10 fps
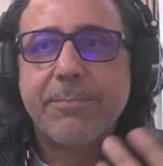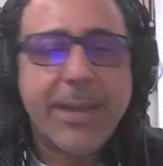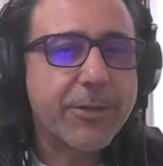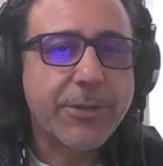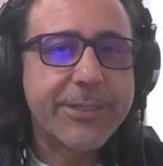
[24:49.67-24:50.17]

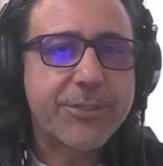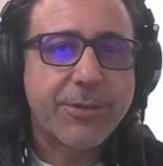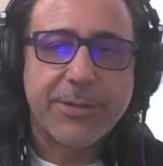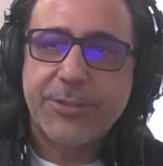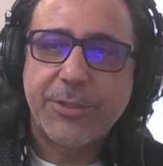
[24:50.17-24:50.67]
medical
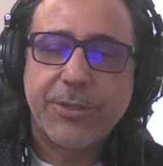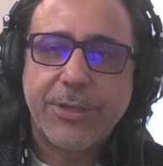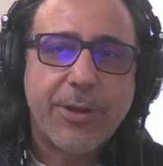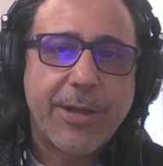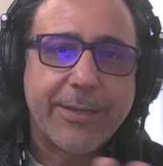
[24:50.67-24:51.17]
insurance,
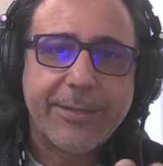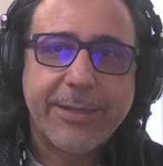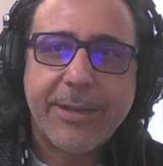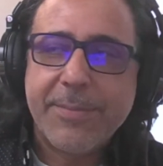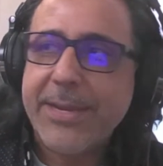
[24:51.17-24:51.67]

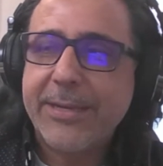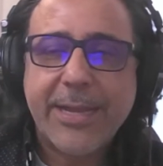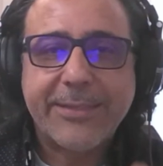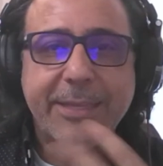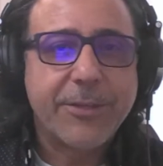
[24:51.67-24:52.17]
I mean,
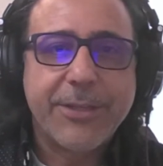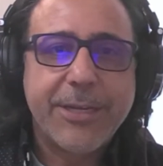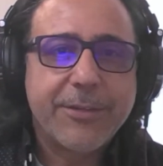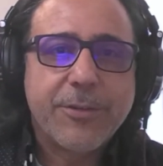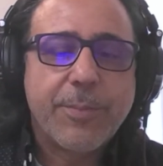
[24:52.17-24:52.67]
at the end of the
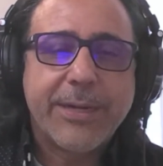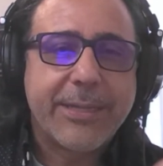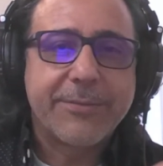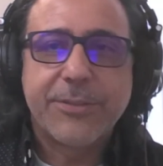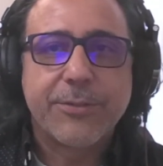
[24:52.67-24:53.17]
year, nobody
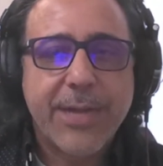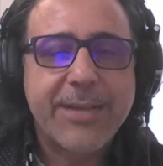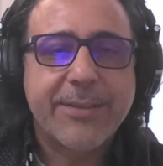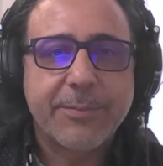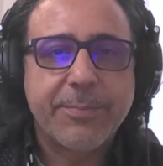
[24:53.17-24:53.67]
gives you
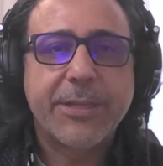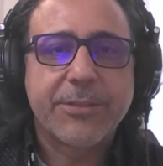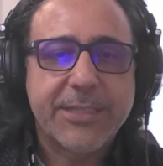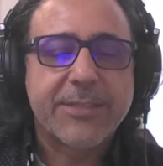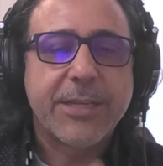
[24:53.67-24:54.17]
anything
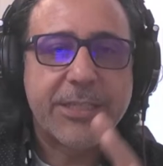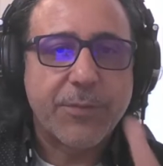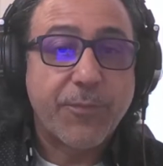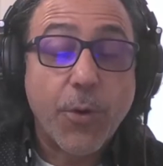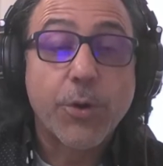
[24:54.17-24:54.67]
because it's
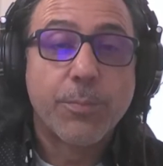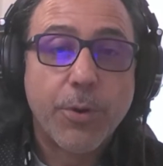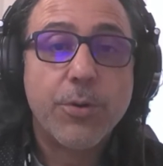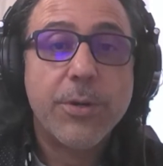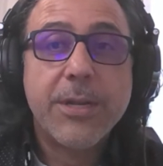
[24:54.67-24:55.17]

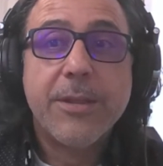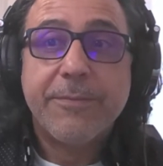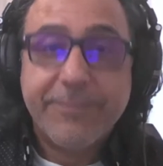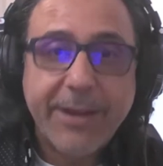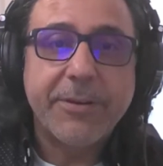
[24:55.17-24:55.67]
affordable,
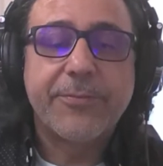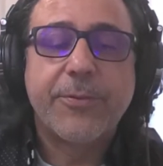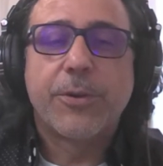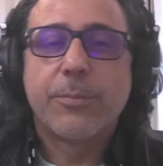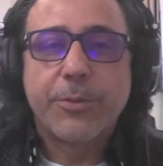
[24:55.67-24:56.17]
very
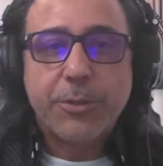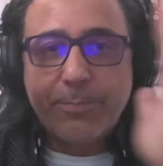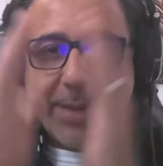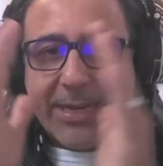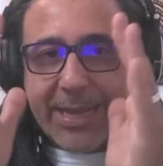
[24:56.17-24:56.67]
affordable. You
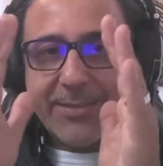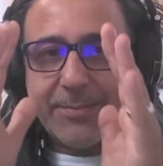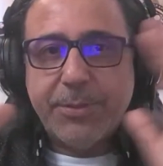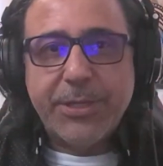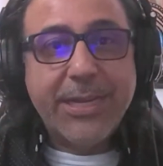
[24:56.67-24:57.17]
pay less,
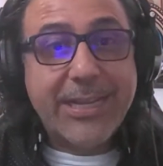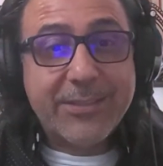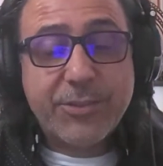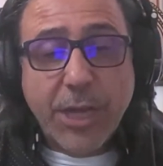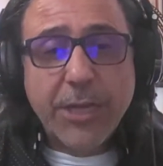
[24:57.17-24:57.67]
but you get a
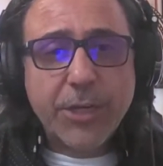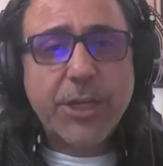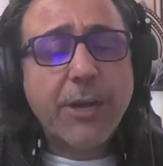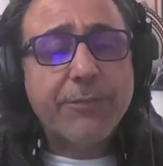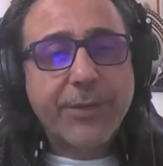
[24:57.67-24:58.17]
ton of
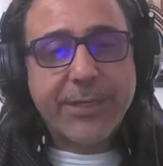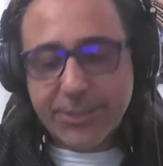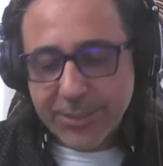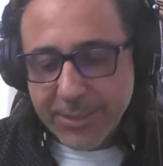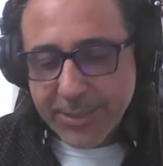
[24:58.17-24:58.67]

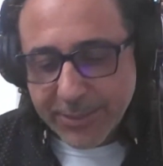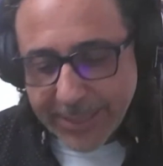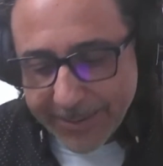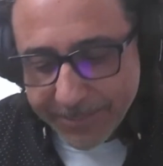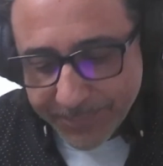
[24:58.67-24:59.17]
coverage.
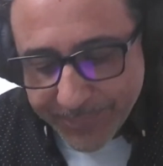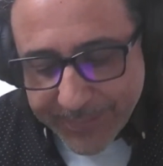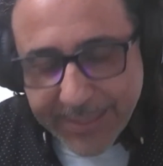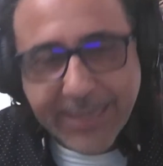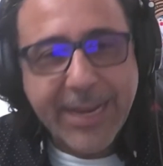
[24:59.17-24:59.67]
Okay.
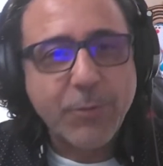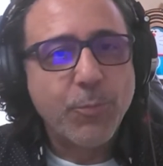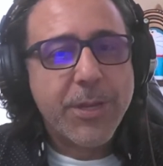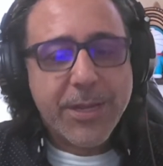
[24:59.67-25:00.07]
And then